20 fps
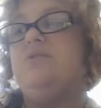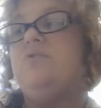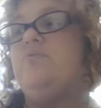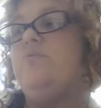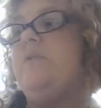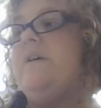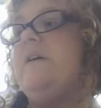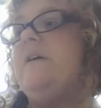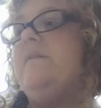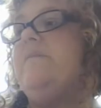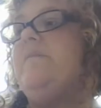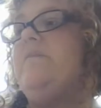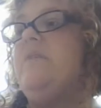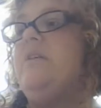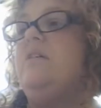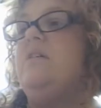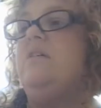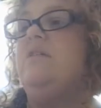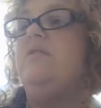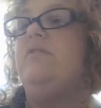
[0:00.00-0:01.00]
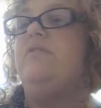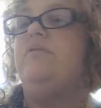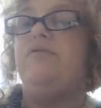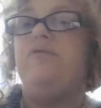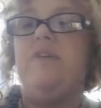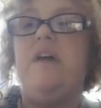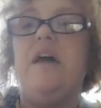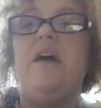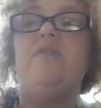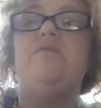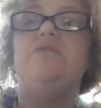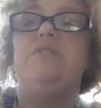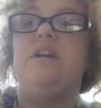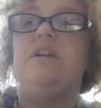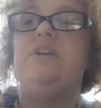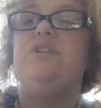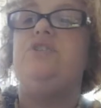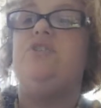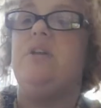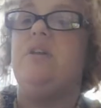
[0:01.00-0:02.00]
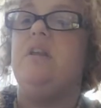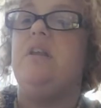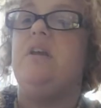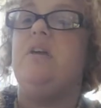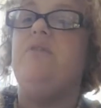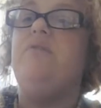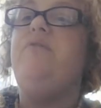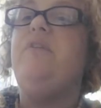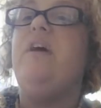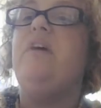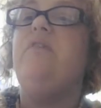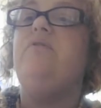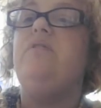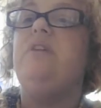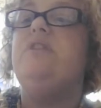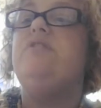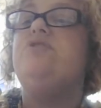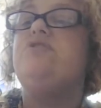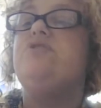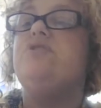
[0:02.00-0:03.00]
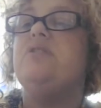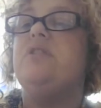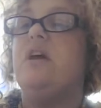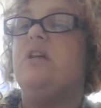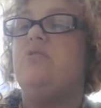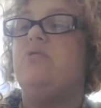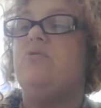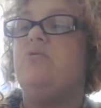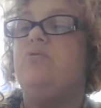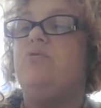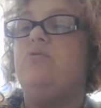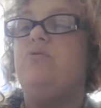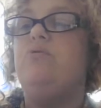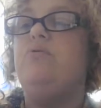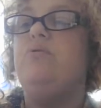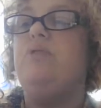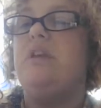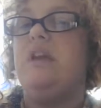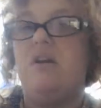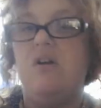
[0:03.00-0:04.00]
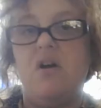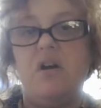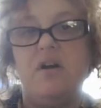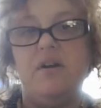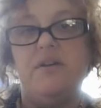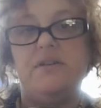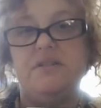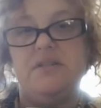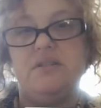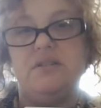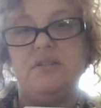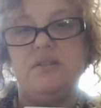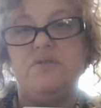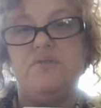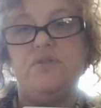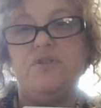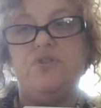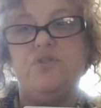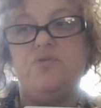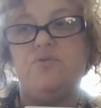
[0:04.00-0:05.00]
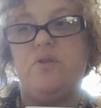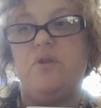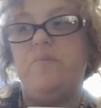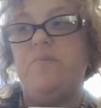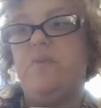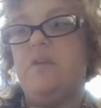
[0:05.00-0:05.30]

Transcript: where the foundation, their foundation, and who they are as an individual